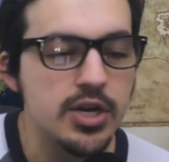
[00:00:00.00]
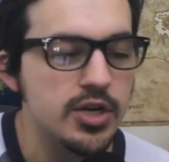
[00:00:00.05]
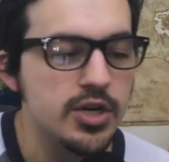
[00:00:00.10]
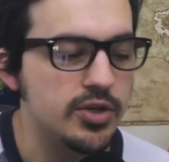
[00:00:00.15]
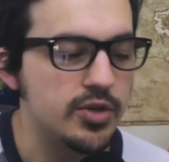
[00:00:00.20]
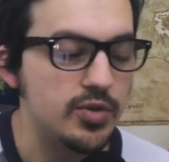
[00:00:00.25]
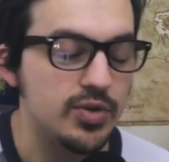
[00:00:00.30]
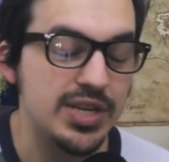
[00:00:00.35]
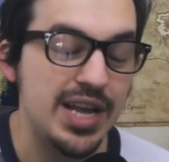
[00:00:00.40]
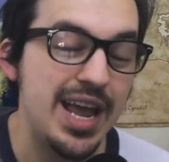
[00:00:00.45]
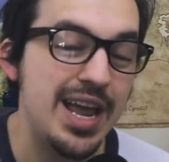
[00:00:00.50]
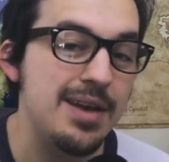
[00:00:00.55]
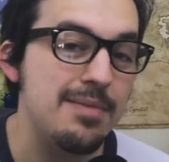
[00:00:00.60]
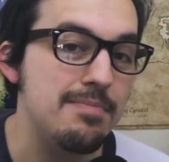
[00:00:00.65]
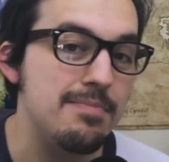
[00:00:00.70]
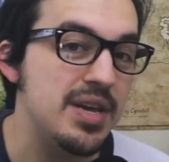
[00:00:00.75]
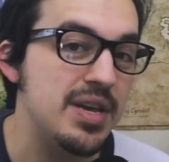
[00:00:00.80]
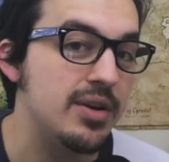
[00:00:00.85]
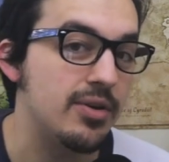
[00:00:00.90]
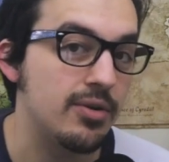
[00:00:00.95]
to 10
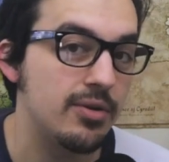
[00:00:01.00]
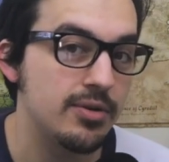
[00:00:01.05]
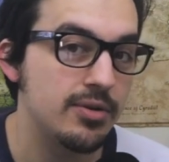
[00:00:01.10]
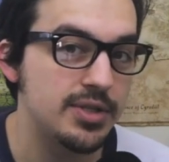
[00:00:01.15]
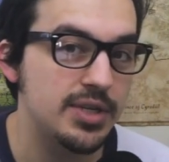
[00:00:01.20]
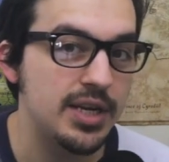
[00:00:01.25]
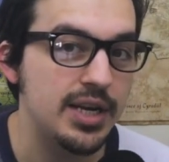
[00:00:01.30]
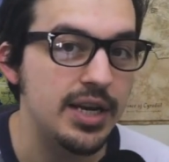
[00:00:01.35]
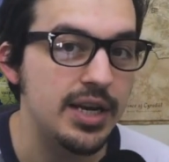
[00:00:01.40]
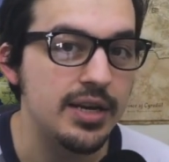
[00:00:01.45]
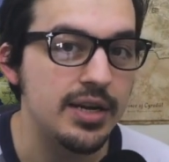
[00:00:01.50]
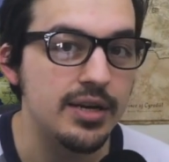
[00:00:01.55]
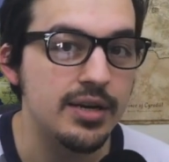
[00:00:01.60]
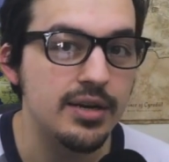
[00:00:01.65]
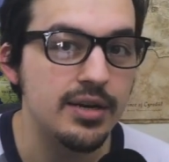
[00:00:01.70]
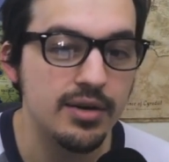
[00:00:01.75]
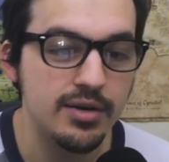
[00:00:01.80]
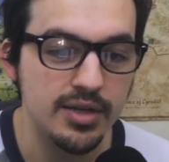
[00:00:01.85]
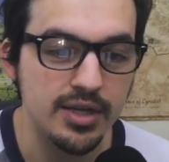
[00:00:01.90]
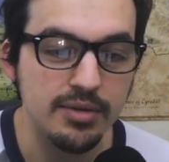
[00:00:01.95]
meters in
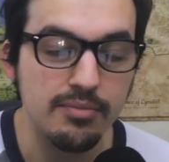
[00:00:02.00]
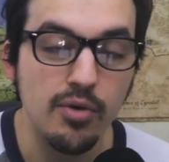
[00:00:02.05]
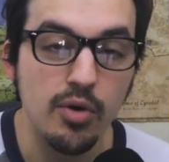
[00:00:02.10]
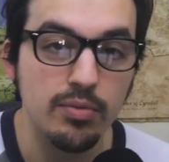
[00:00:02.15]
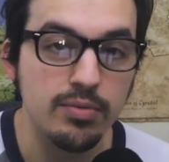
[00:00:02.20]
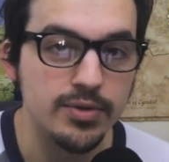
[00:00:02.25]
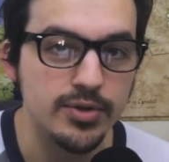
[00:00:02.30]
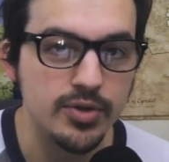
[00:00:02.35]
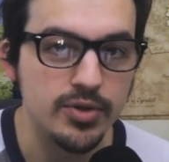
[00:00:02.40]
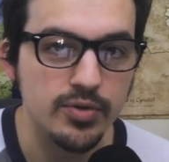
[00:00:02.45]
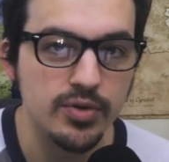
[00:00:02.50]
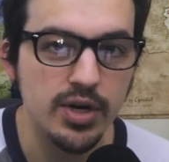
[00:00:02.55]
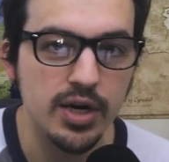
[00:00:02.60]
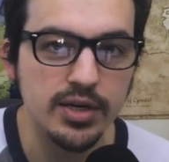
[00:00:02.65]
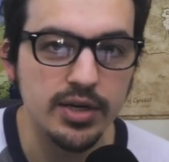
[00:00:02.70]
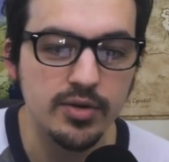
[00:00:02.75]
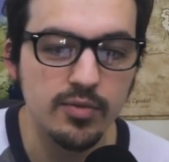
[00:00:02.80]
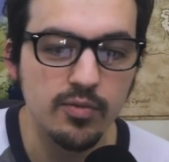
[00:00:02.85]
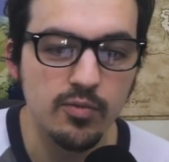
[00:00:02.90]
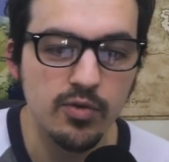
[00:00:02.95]
the Mobile Suit
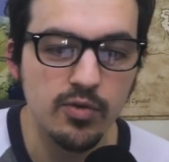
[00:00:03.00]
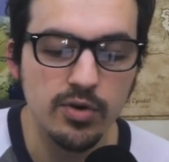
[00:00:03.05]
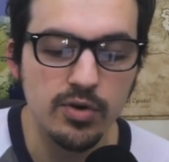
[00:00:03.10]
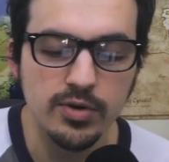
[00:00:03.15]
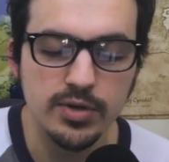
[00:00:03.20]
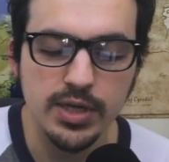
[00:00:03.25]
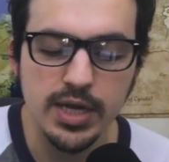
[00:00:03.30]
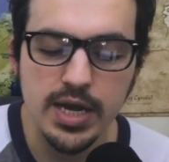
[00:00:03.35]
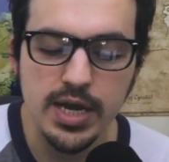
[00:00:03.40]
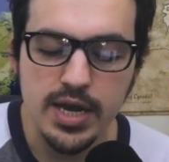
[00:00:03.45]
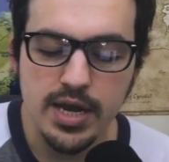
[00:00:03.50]
Gundam world,